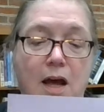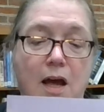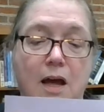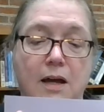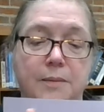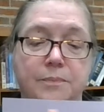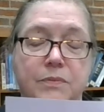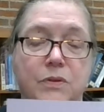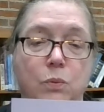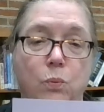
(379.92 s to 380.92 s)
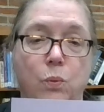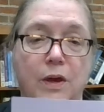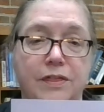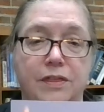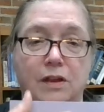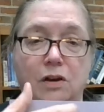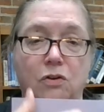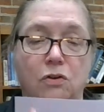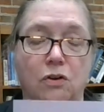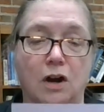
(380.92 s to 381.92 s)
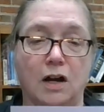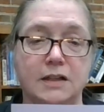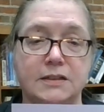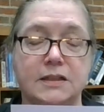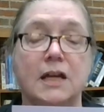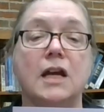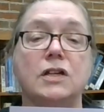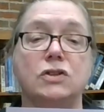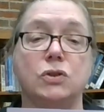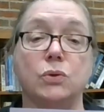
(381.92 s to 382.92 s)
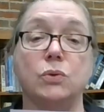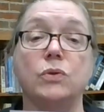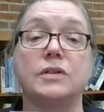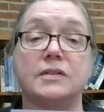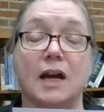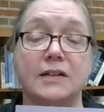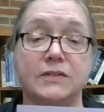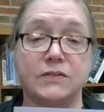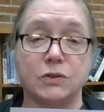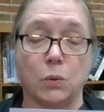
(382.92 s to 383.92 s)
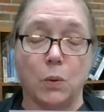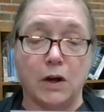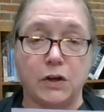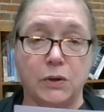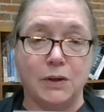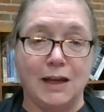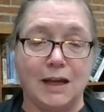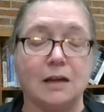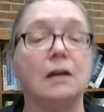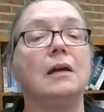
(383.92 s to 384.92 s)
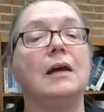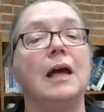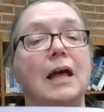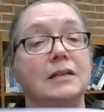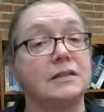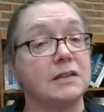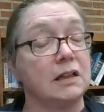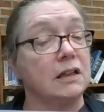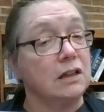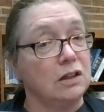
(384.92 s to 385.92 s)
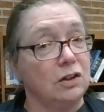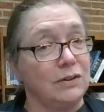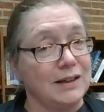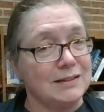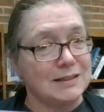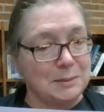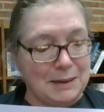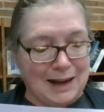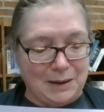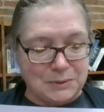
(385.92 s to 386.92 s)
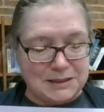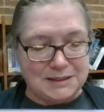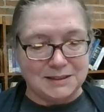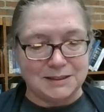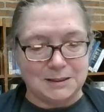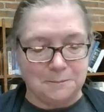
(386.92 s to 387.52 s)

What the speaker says: the width across to the size of square you need, still including seam allowances.